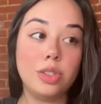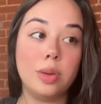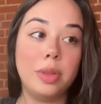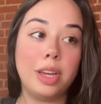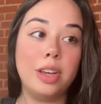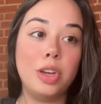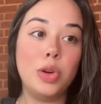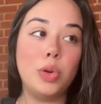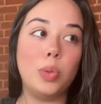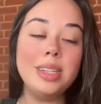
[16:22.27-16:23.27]
so I'm like,
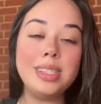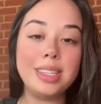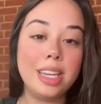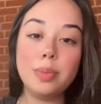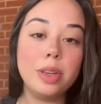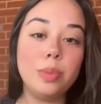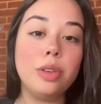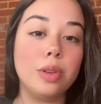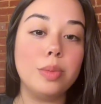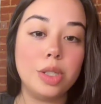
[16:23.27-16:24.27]
what's keeping
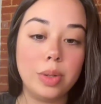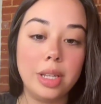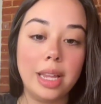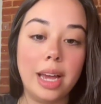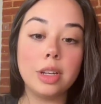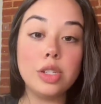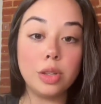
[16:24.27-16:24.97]
me from doing that?